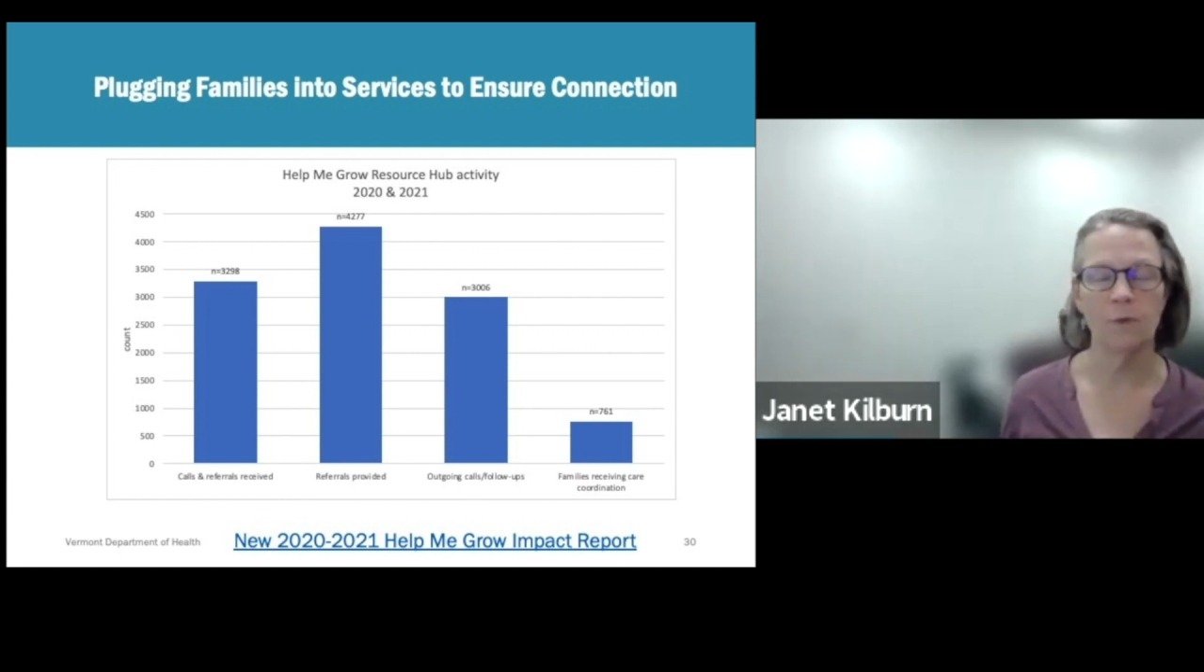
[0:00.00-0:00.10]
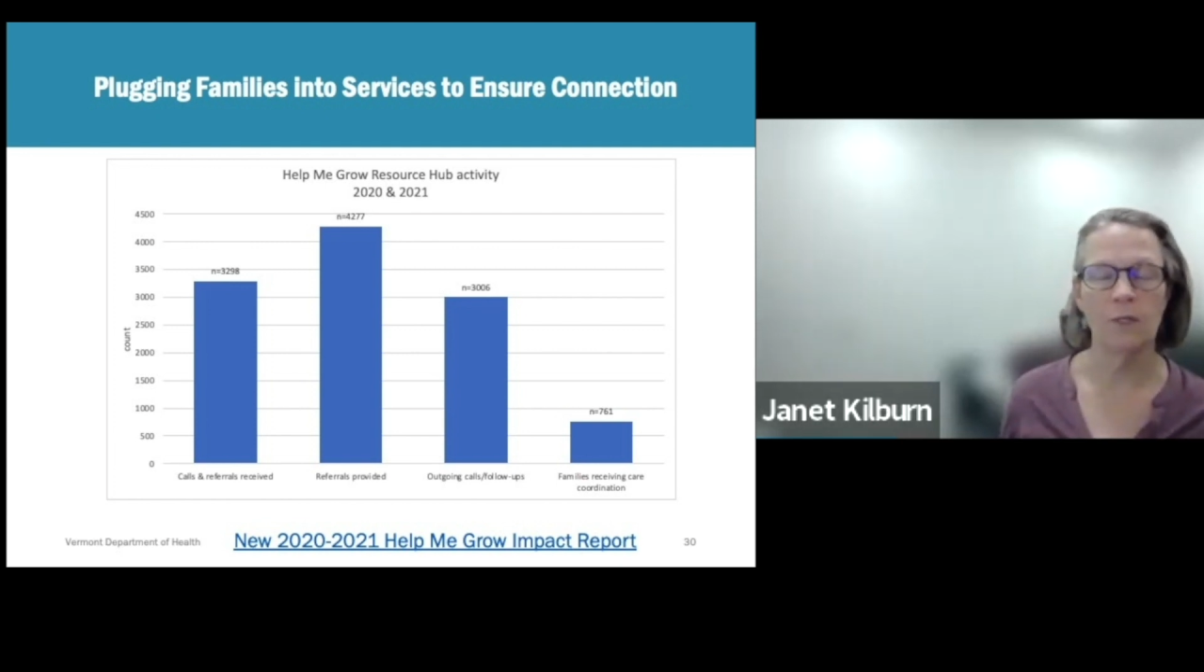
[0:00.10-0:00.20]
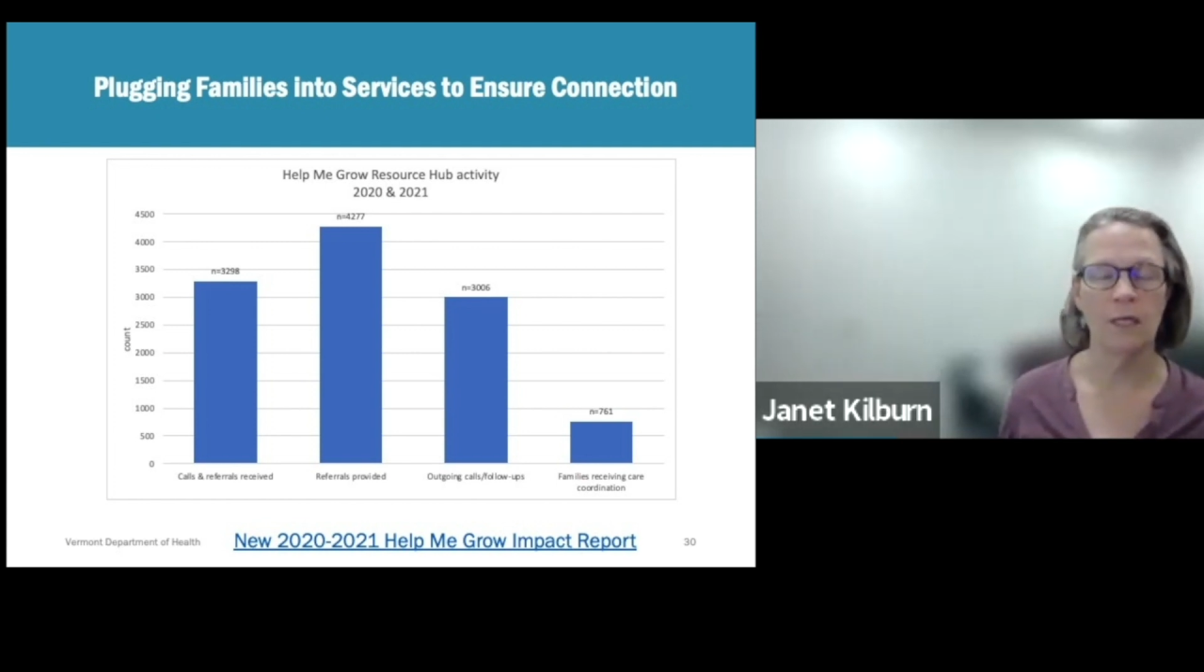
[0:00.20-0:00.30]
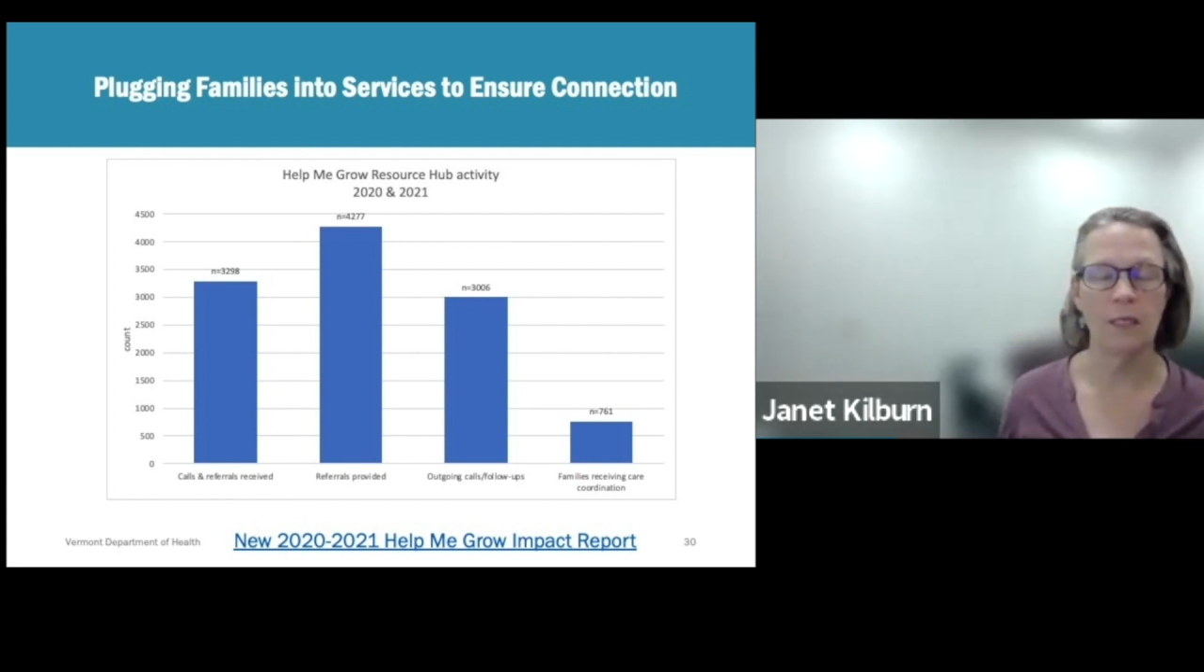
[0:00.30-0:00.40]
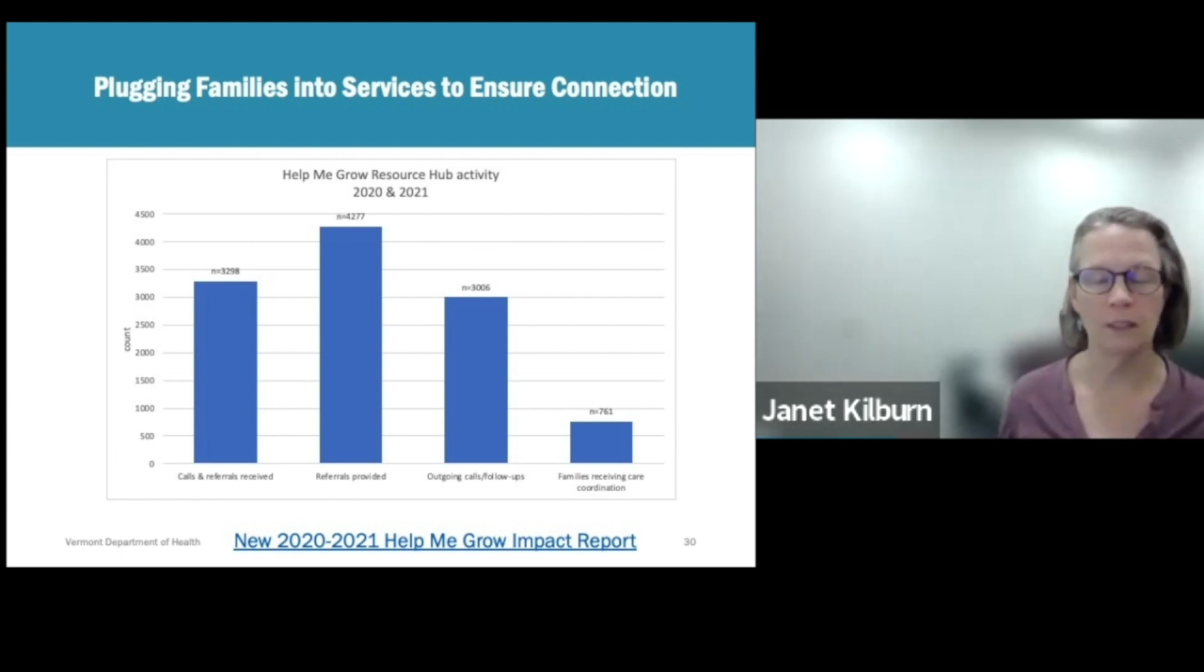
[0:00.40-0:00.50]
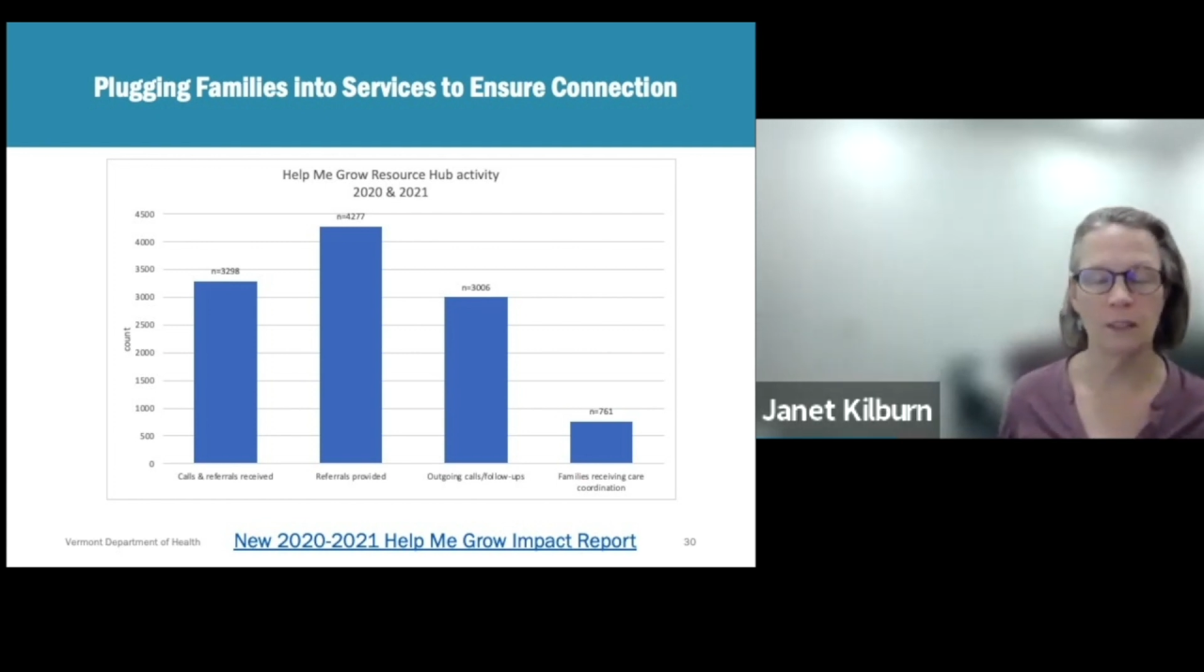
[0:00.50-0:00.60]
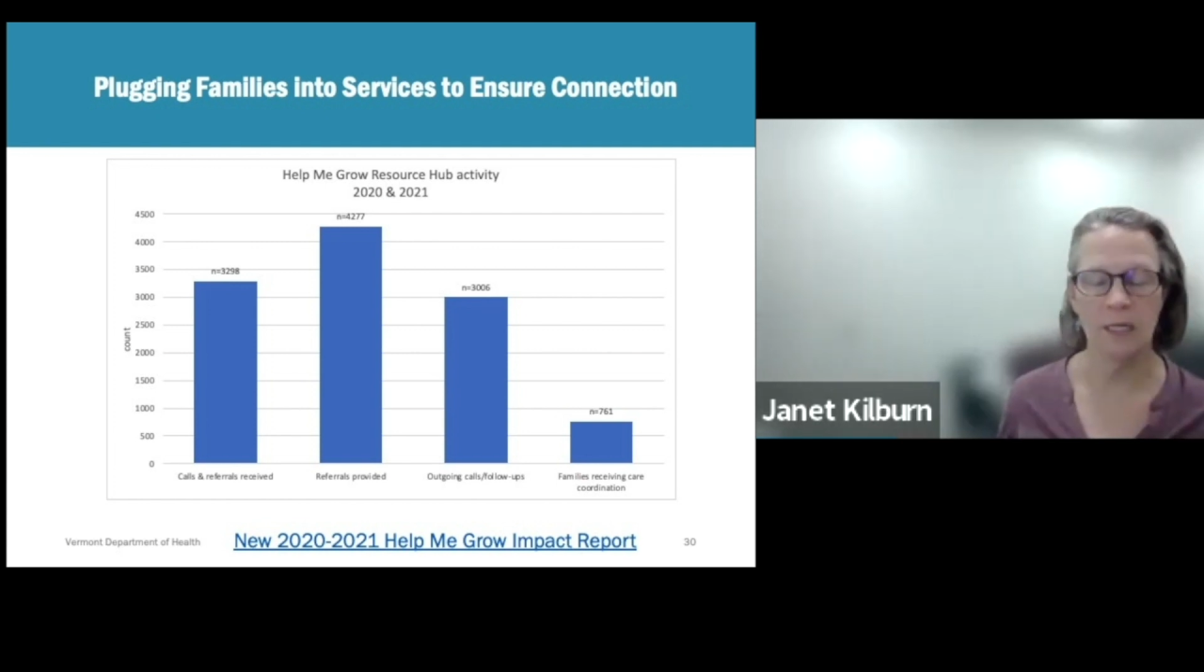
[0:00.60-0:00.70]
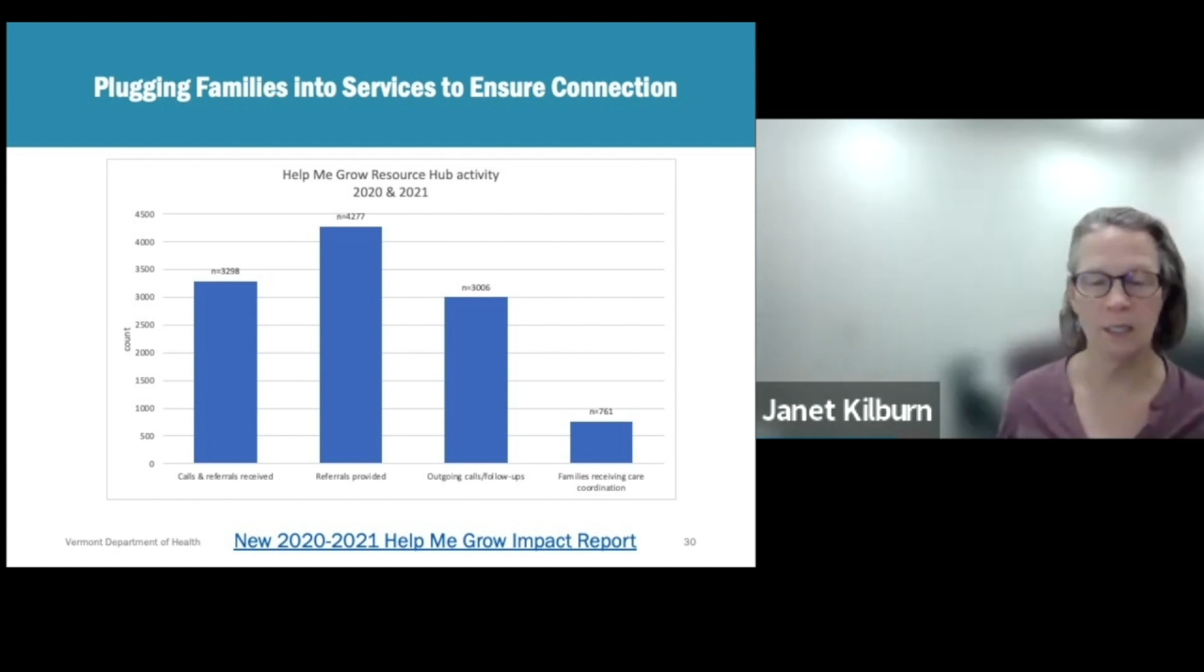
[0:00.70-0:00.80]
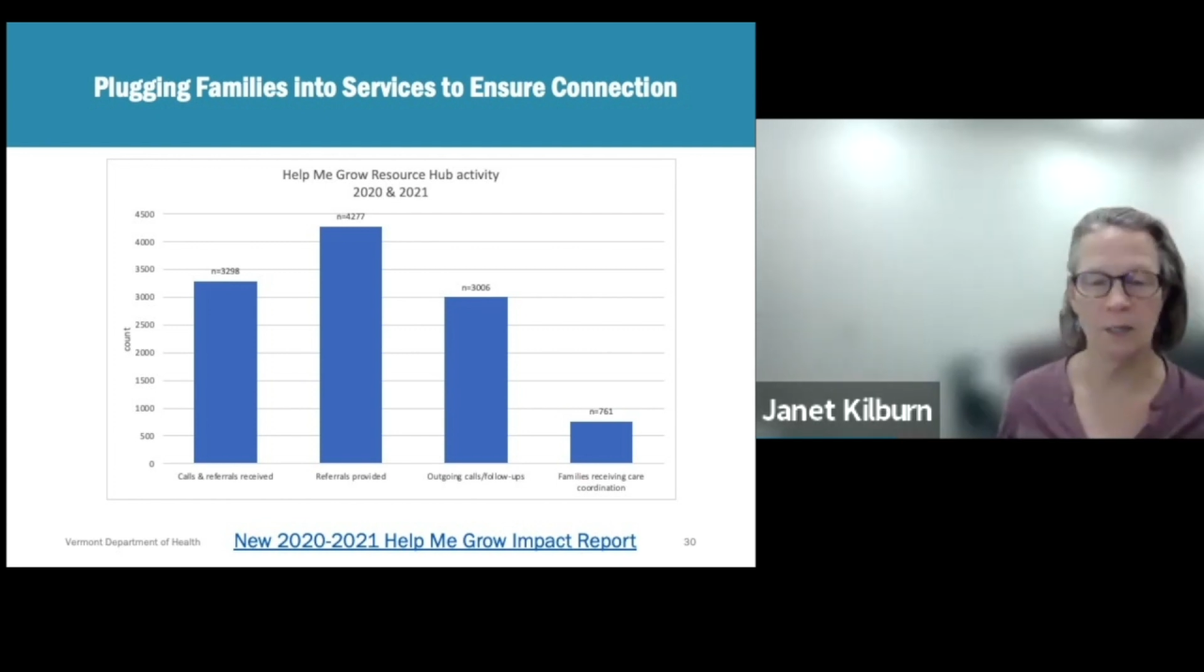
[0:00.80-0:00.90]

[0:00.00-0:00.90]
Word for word: prenatal to age